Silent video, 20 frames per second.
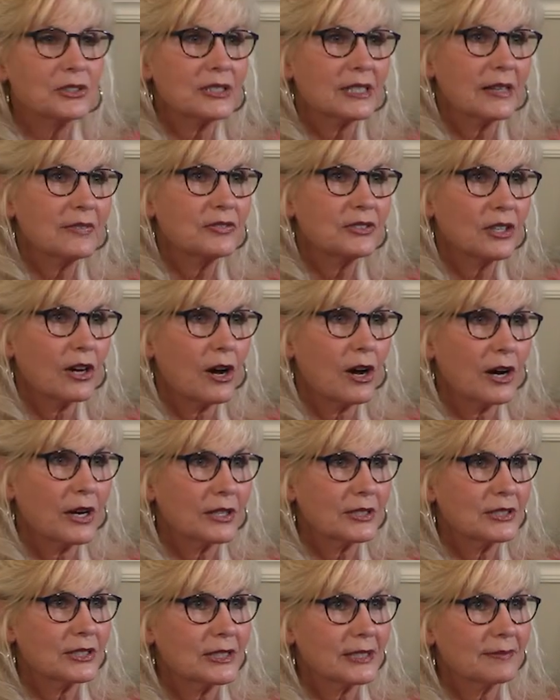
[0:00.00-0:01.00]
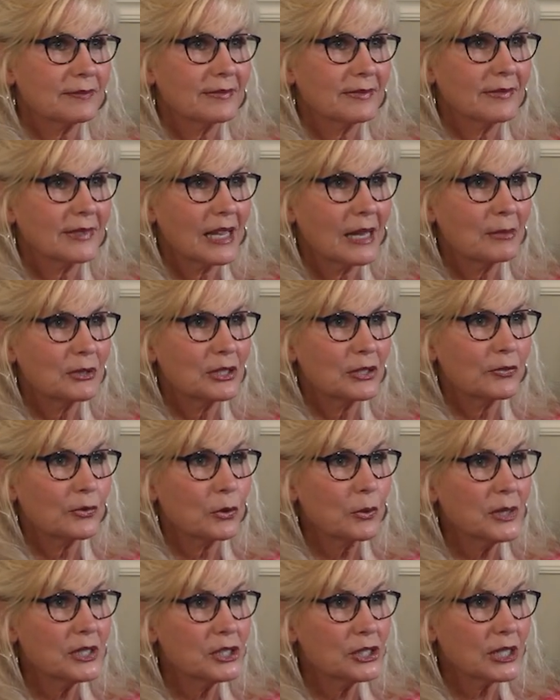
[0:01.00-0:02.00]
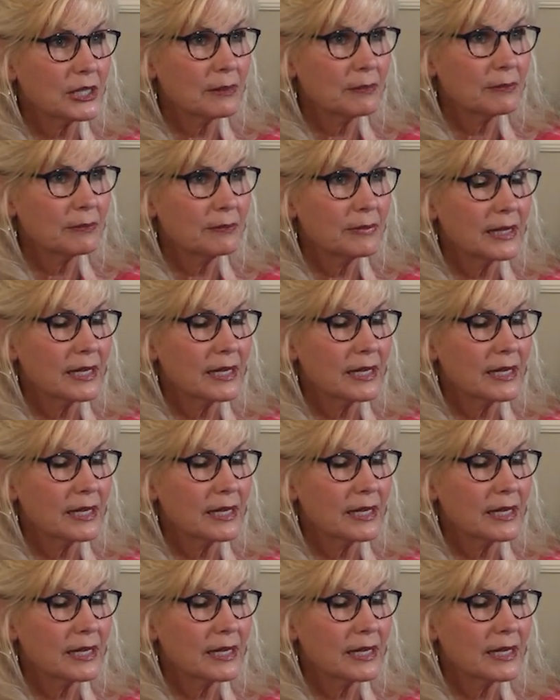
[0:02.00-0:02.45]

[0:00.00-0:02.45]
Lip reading: stuffed dogs come into fruition?